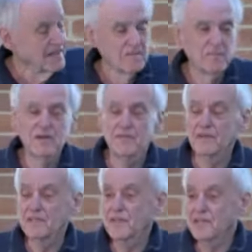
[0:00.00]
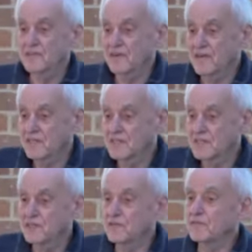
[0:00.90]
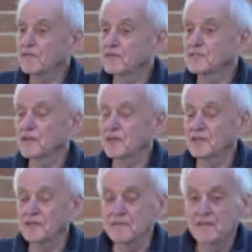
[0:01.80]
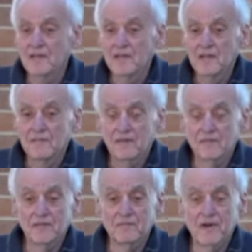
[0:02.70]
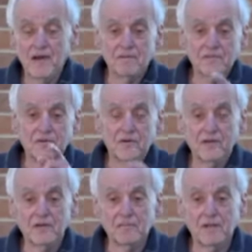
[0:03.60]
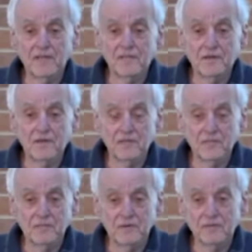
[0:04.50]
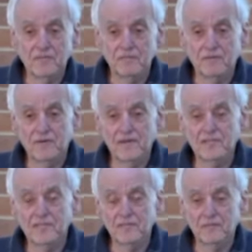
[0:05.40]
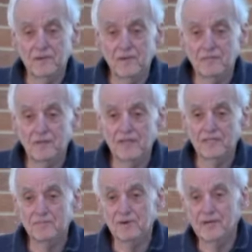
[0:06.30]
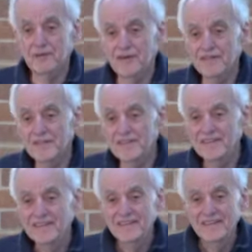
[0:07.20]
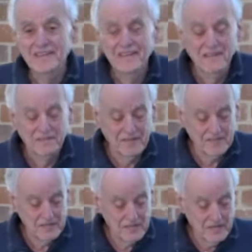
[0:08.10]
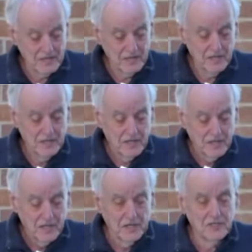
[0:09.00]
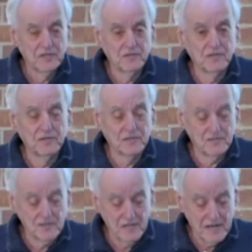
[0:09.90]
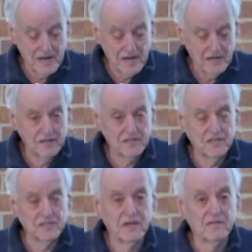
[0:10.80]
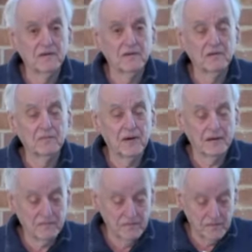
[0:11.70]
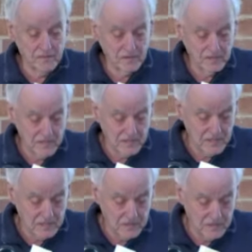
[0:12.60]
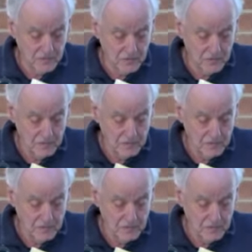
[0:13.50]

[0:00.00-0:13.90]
Bit of an exaggeration. He said it feels like it. But Barbara's got her L plates on and she's progressing to the P plates pretty quickly. But it's good to see that Alan's just having a little break from things. That's good.